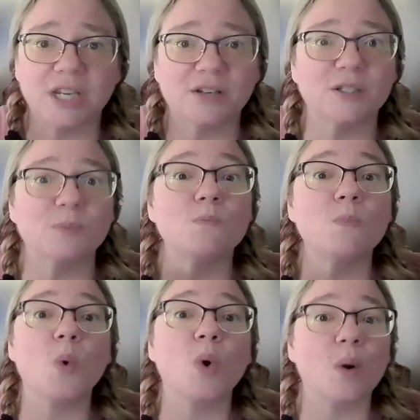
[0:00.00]
Here's
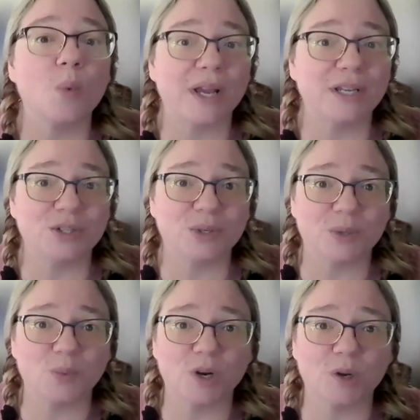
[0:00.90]
more ways you
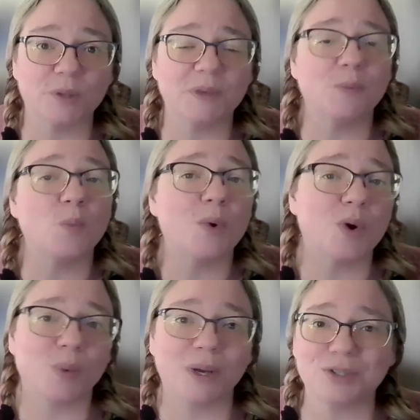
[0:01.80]
can work with me,
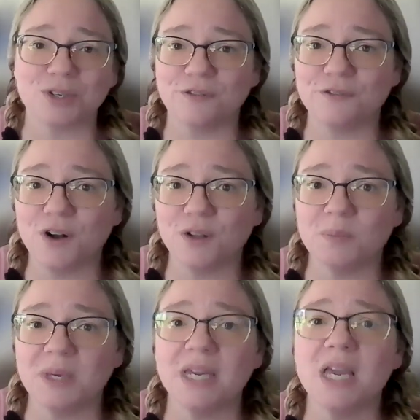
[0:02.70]
more ways you can
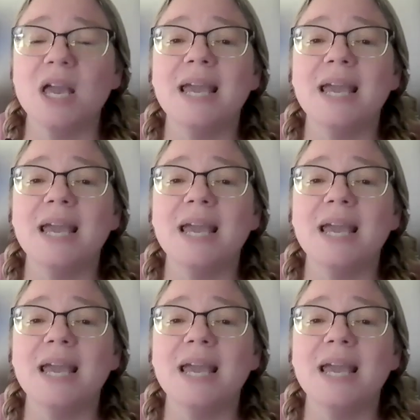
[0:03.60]
follow me.